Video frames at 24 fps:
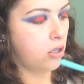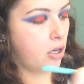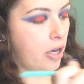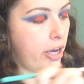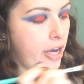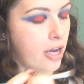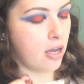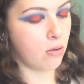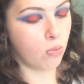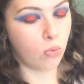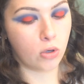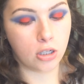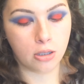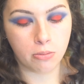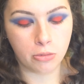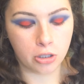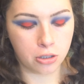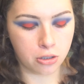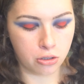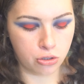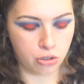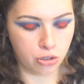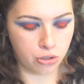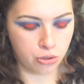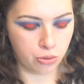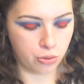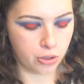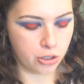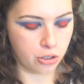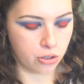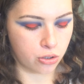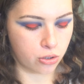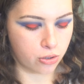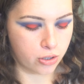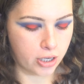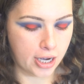And what I'm gonna do
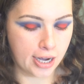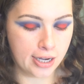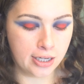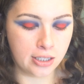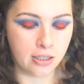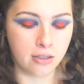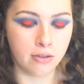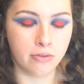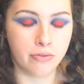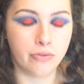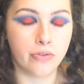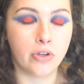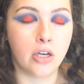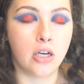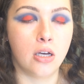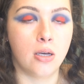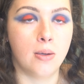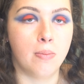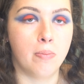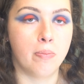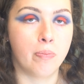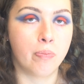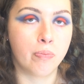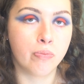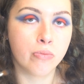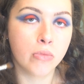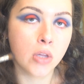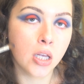is kind of